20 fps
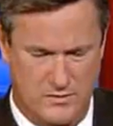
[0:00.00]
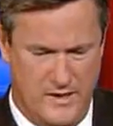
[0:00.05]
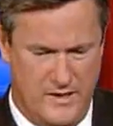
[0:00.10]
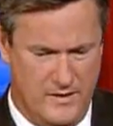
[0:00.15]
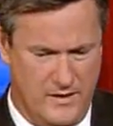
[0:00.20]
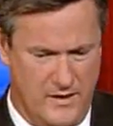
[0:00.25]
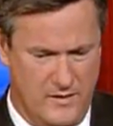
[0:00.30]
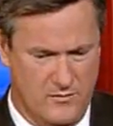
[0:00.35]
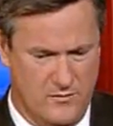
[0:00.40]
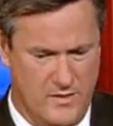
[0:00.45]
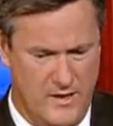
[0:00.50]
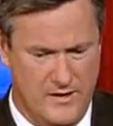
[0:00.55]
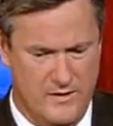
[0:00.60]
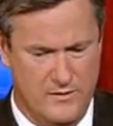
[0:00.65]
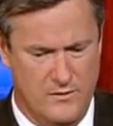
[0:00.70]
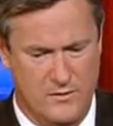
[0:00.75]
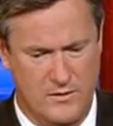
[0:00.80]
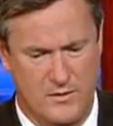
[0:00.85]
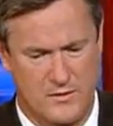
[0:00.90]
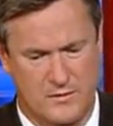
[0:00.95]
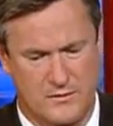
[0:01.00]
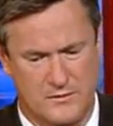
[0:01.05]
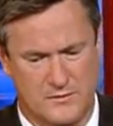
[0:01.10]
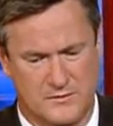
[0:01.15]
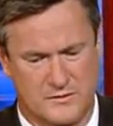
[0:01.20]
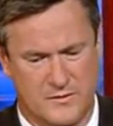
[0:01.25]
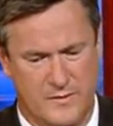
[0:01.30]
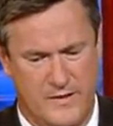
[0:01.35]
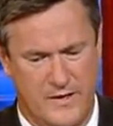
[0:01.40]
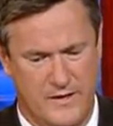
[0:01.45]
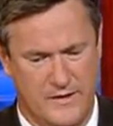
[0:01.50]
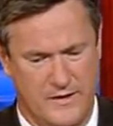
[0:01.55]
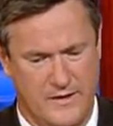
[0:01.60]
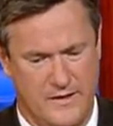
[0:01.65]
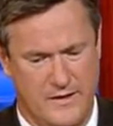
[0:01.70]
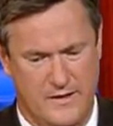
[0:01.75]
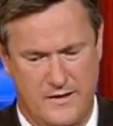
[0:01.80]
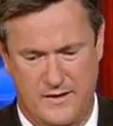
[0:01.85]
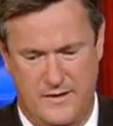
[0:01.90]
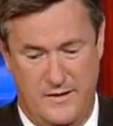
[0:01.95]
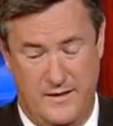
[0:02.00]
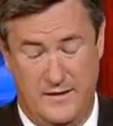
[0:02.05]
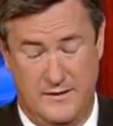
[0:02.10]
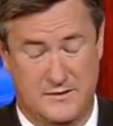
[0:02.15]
and, and, read other articles about, and